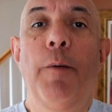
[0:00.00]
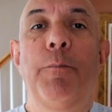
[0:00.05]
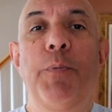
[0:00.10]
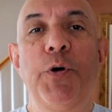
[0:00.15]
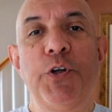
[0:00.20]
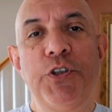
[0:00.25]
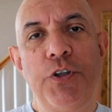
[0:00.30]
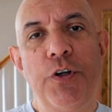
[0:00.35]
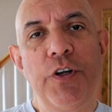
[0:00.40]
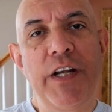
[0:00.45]

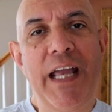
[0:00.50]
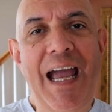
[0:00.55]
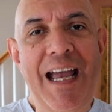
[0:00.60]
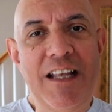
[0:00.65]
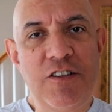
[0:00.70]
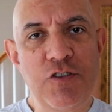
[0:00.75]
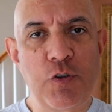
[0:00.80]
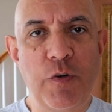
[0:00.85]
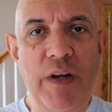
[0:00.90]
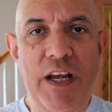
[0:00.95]
Put your
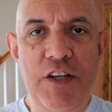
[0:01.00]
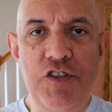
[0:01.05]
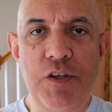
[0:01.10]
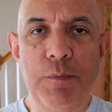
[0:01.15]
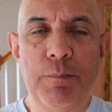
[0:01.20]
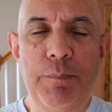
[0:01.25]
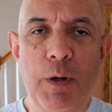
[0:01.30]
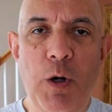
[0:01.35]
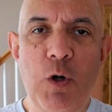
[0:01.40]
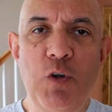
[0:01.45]
cat
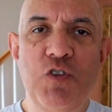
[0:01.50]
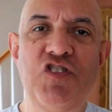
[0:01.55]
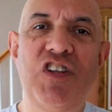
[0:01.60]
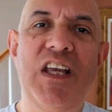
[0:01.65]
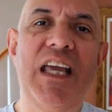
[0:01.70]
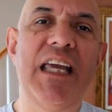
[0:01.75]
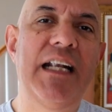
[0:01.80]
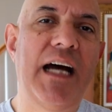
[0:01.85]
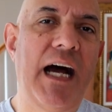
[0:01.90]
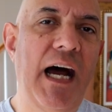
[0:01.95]
scratching post
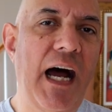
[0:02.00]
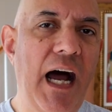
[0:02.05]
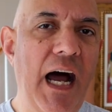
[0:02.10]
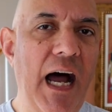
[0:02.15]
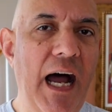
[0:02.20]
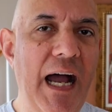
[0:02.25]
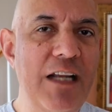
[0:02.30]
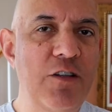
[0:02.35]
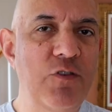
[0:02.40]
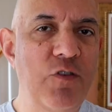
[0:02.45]
in a
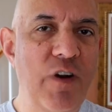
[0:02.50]
high